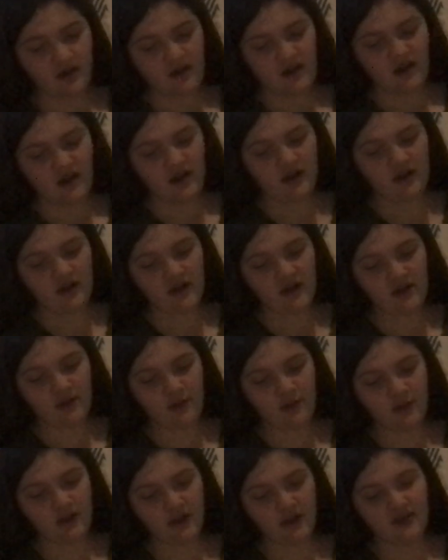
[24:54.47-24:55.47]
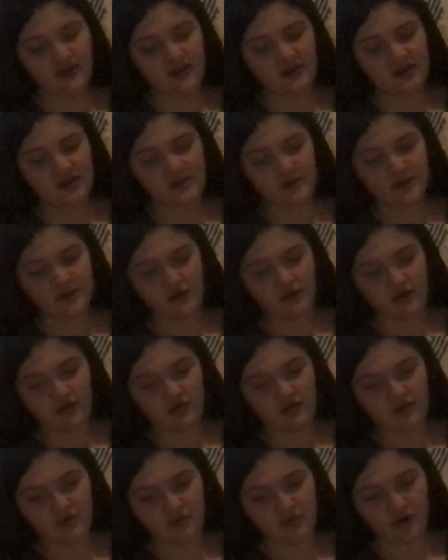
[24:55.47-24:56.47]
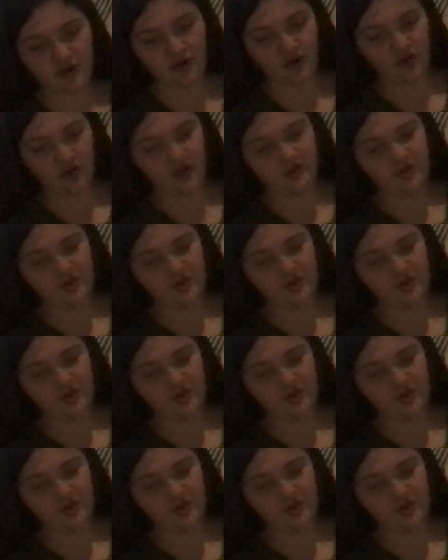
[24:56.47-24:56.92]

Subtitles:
How can we learn to be grateful for all the